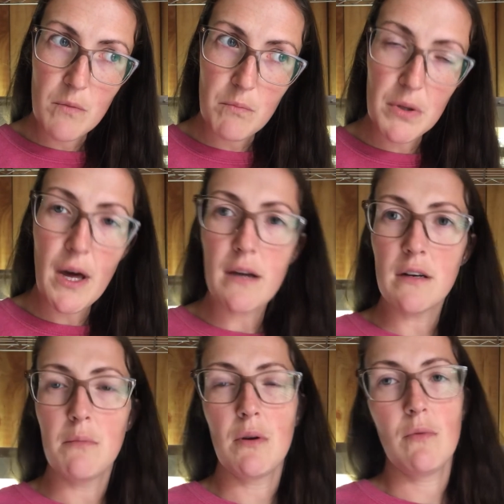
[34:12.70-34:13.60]
block
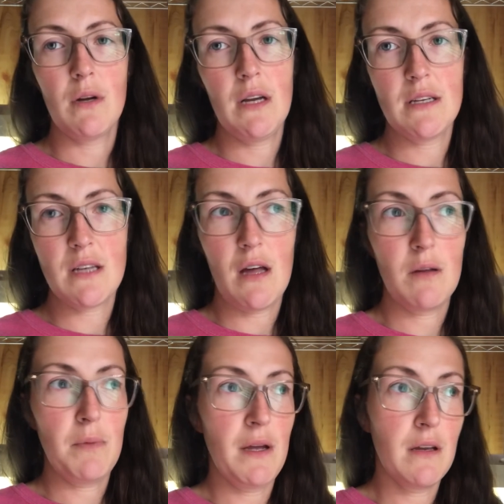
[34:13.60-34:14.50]
number 1 has
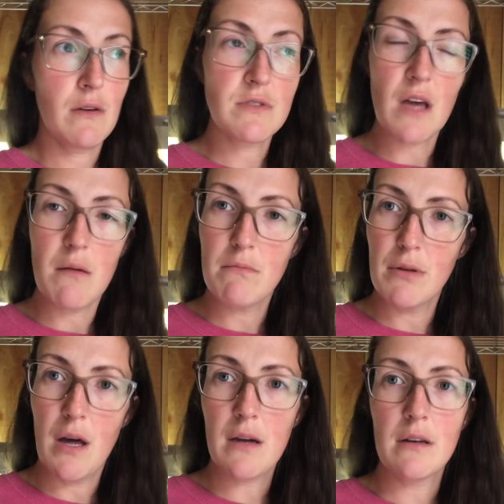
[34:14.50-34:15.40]
jalapenos and
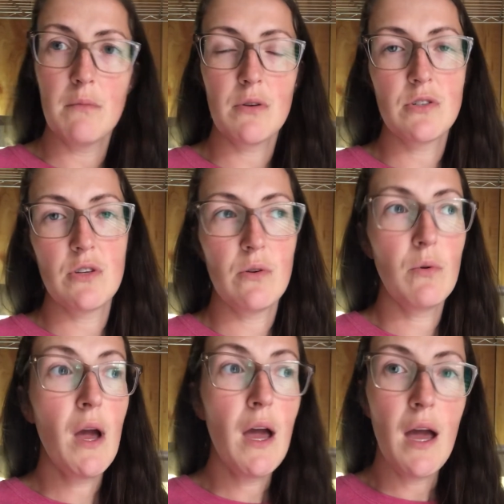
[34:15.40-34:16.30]
block number 2
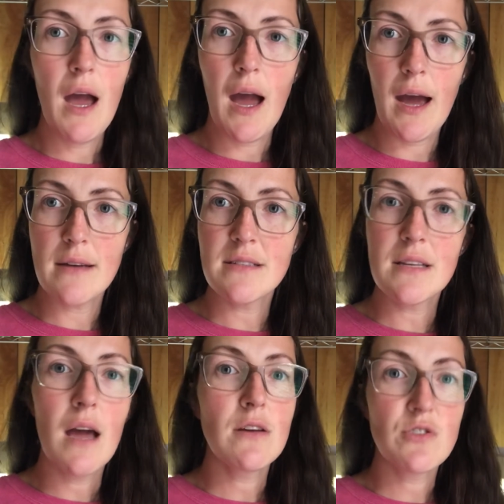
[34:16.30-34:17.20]
has
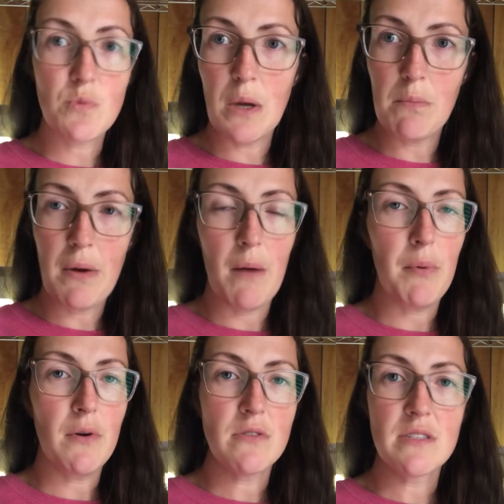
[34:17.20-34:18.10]
sweet
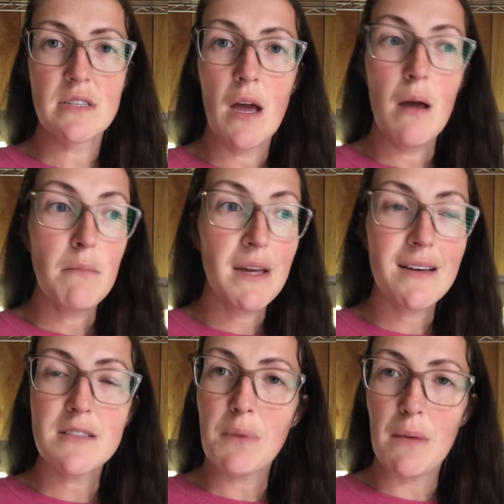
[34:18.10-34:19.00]
peppers,
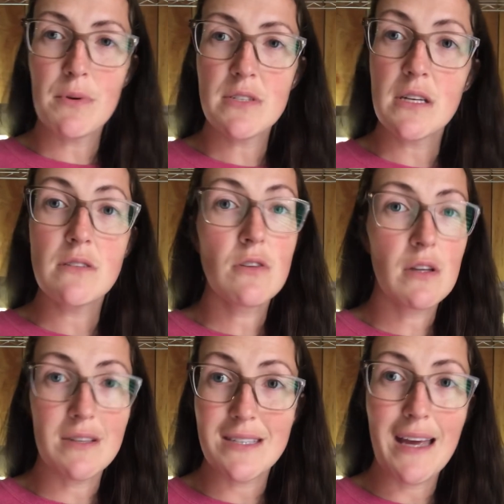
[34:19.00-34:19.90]
because pepper seeds look
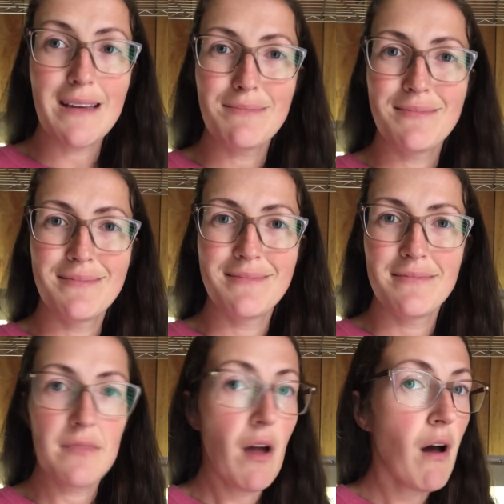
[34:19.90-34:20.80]
the same.
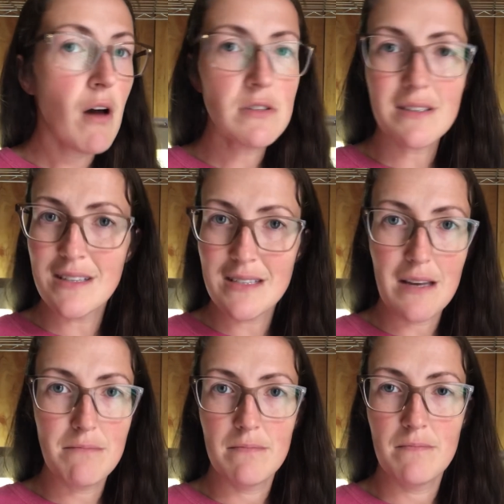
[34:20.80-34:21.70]
They all look the
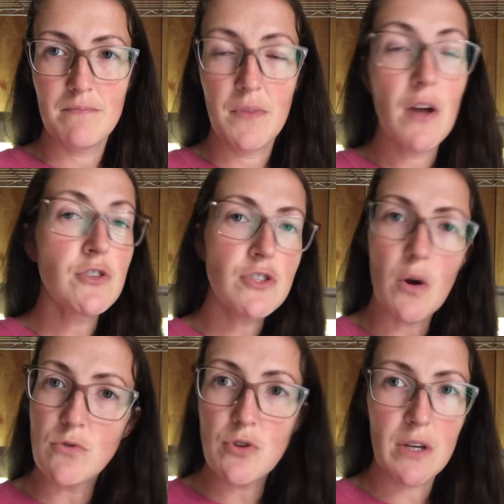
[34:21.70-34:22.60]
same.
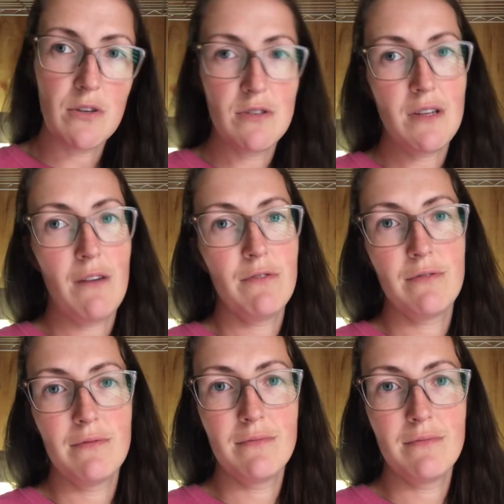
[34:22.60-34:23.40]
Don't trick yourself.